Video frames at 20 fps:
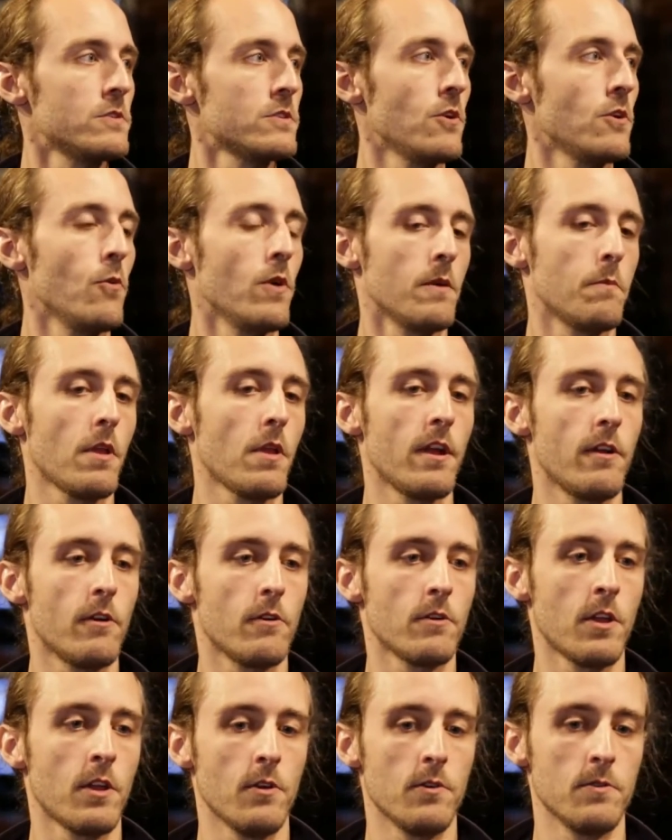So when a
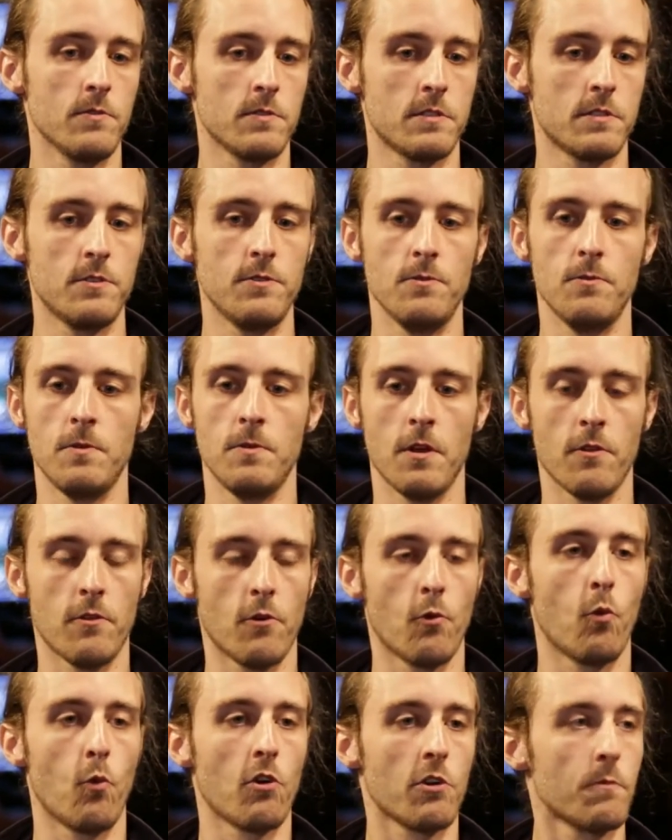player goes to
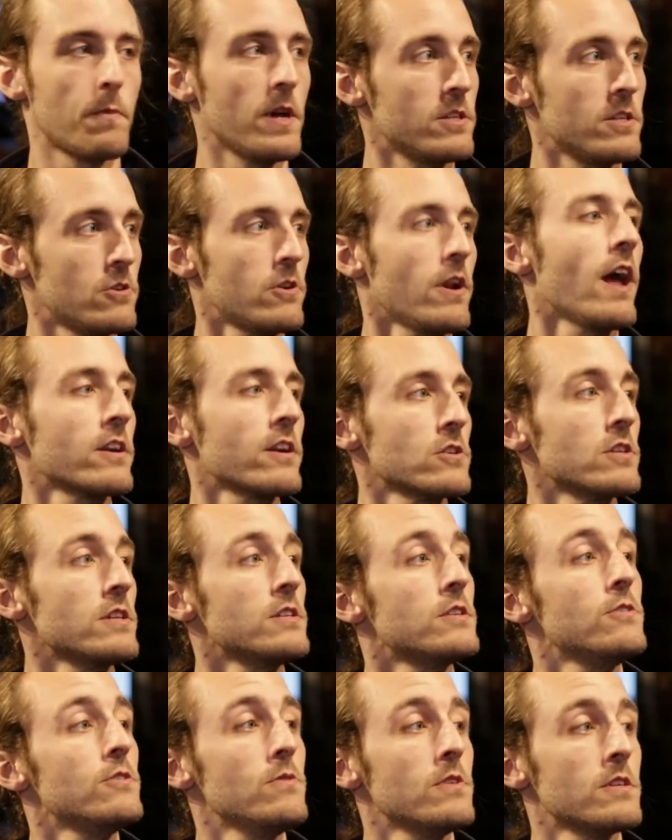their workbench or to
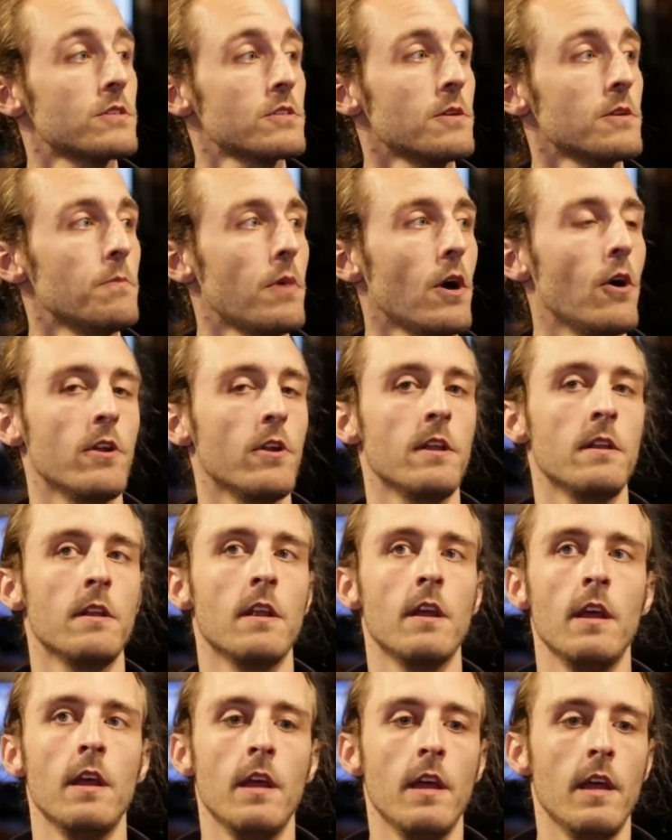actually tune this component,
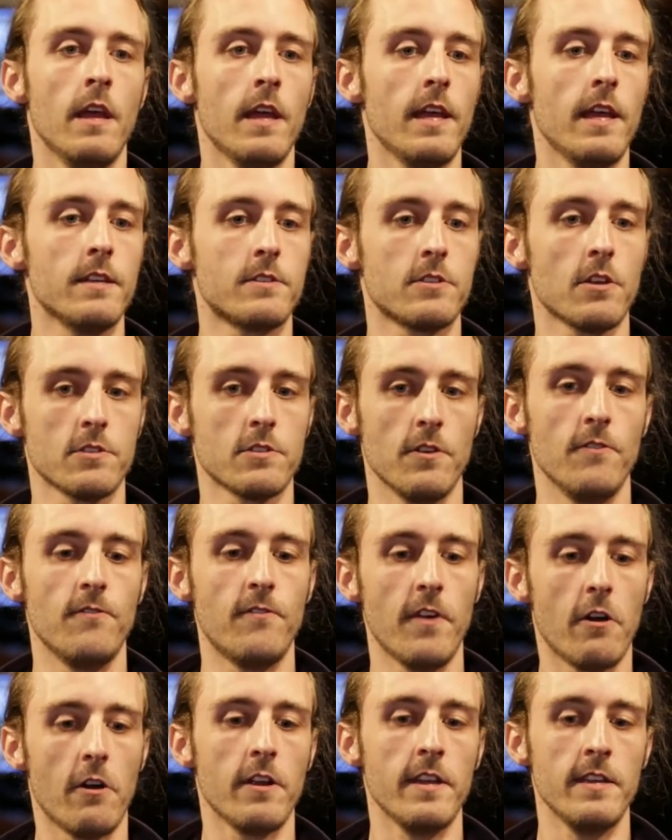it's also
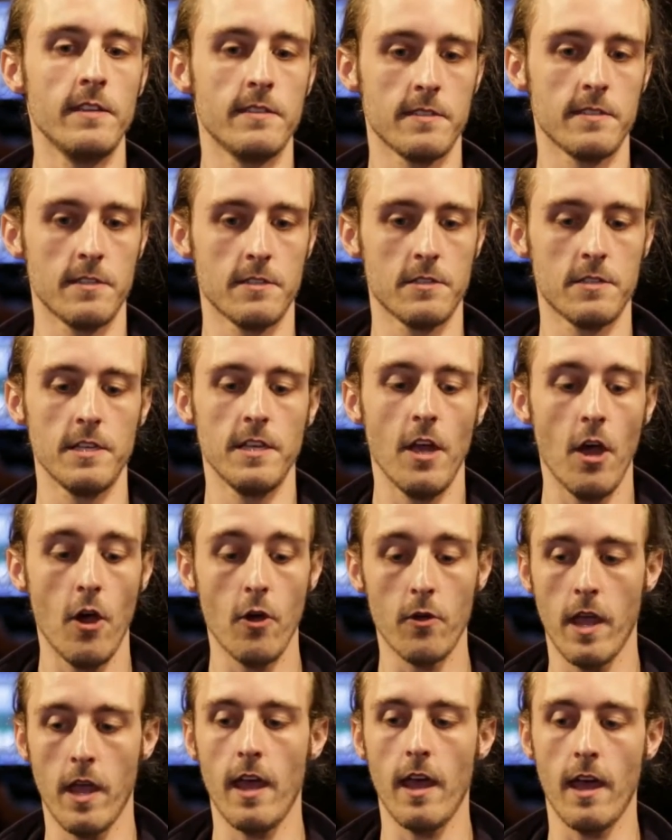very easy to see,
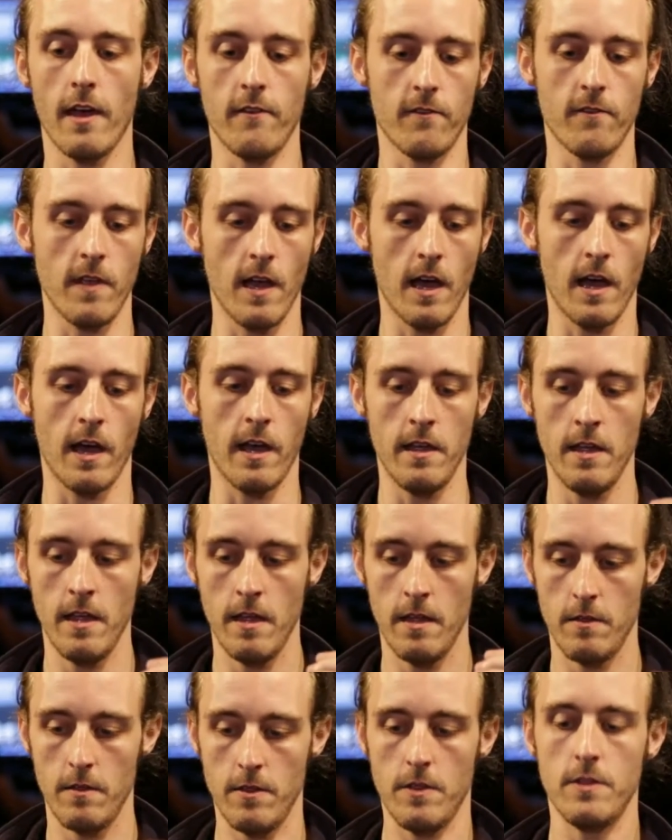okay, I've got
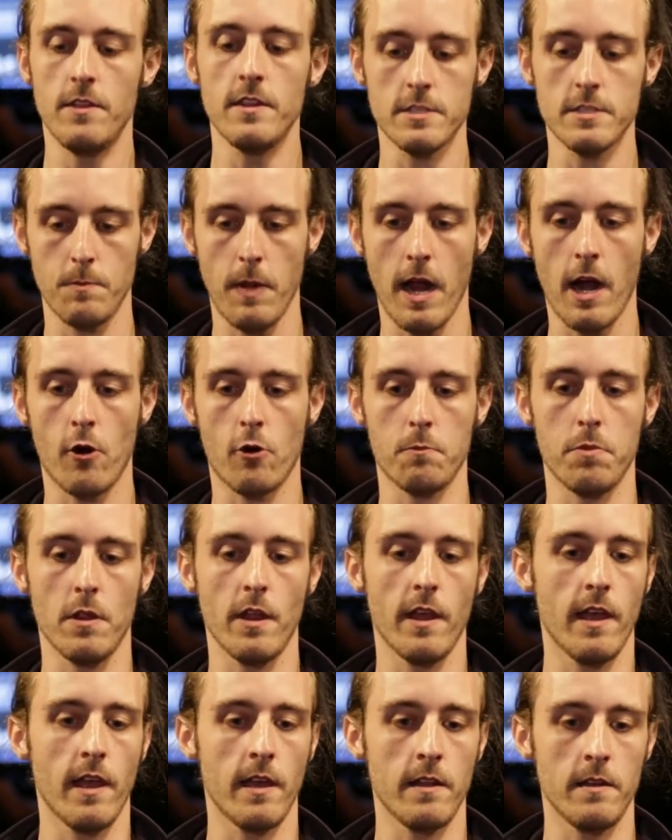this power
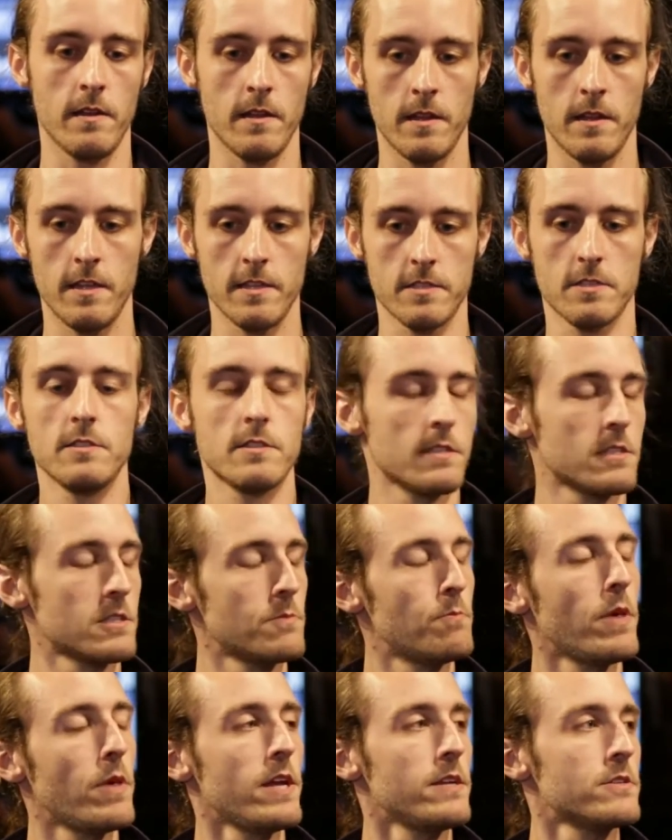plant, this is
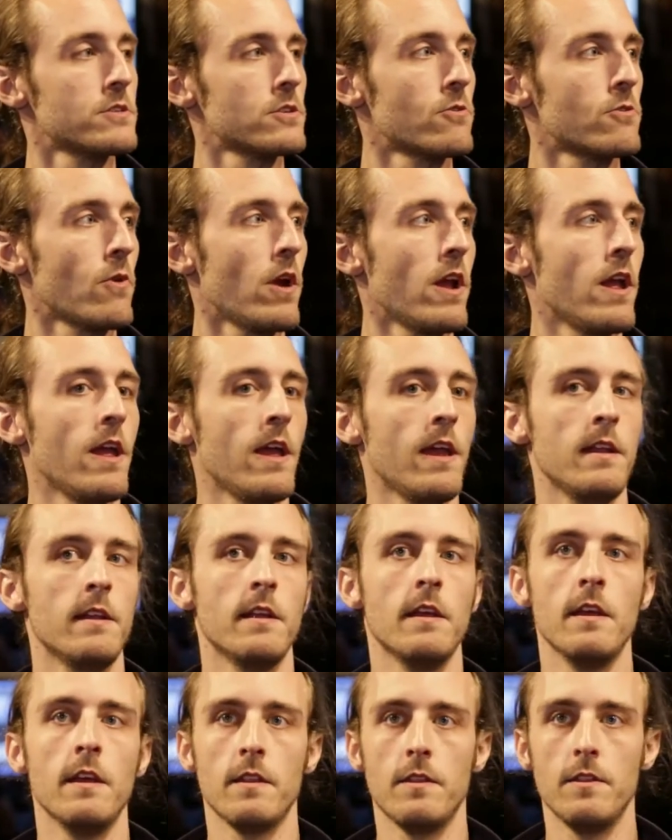its base
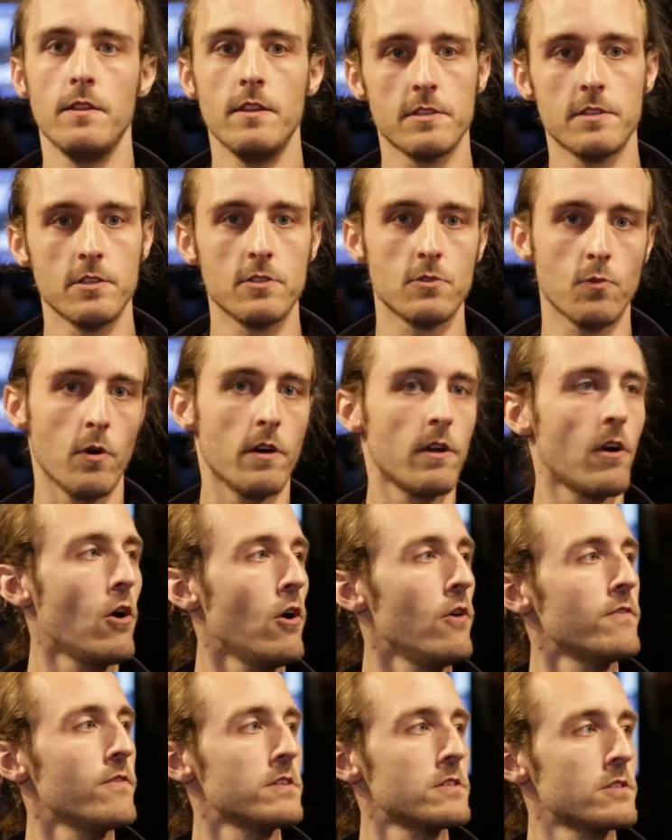grade, this is what
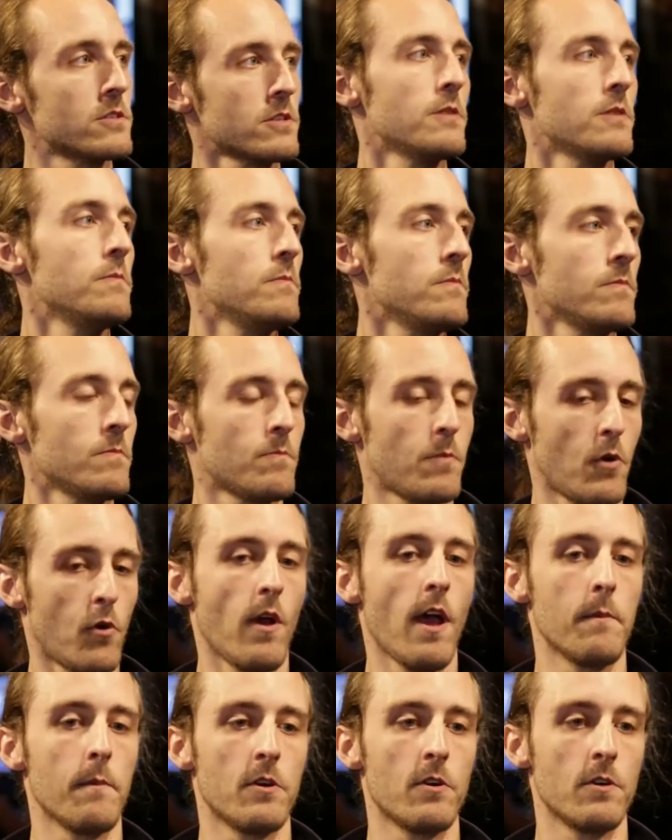all of its
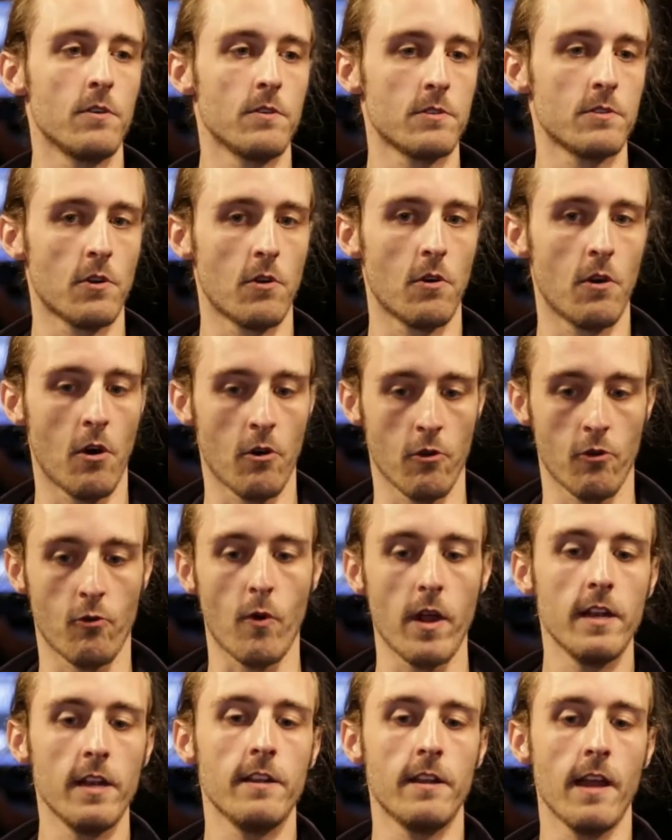parameters are
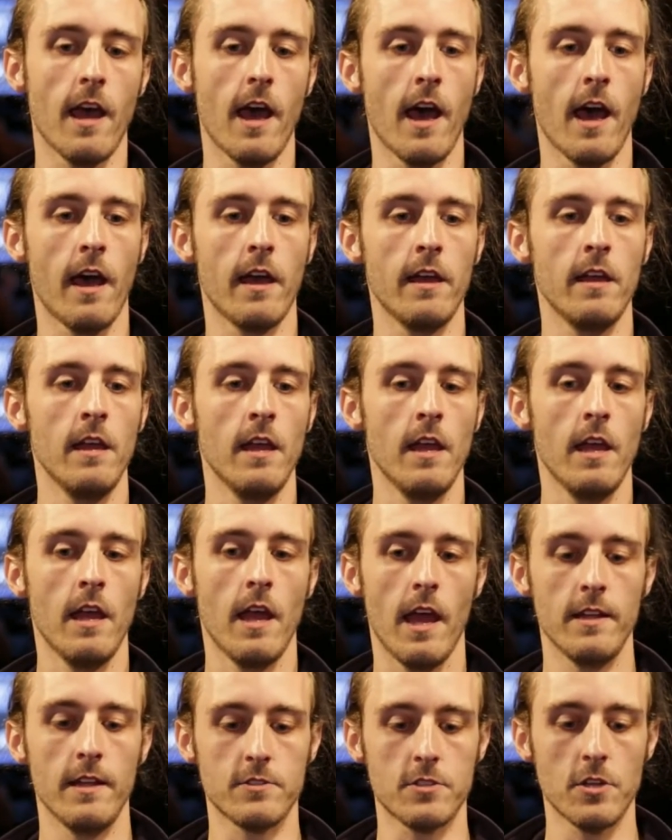graded at,
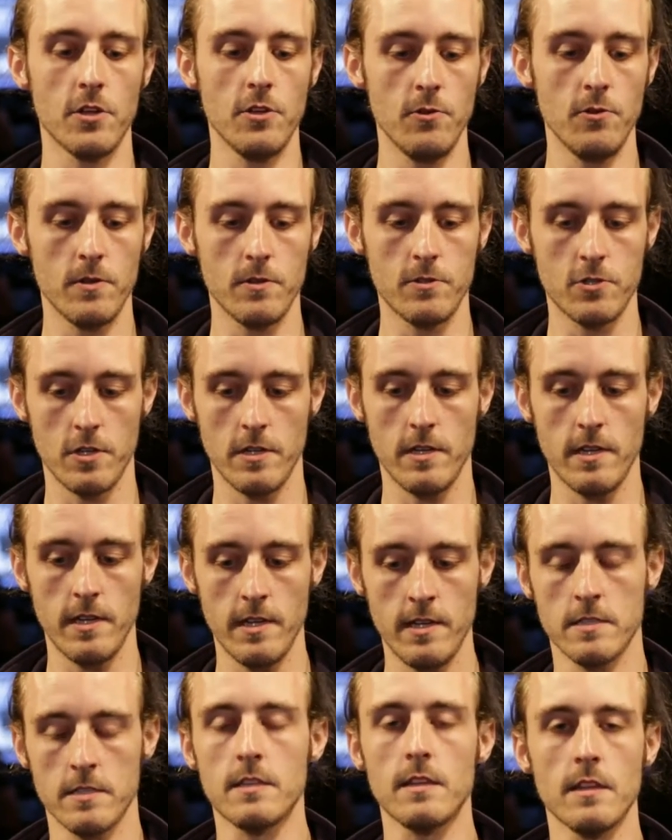and so you should
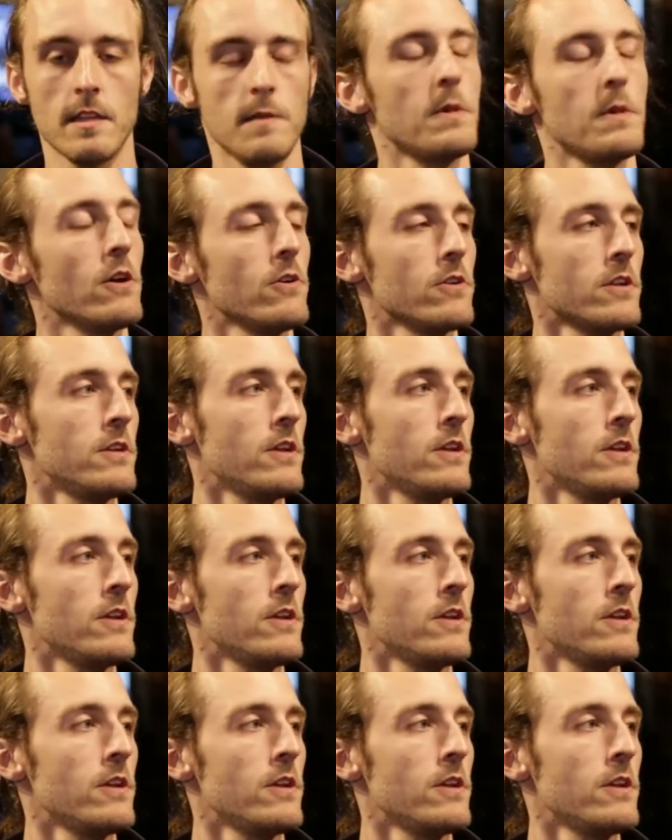instantly be able to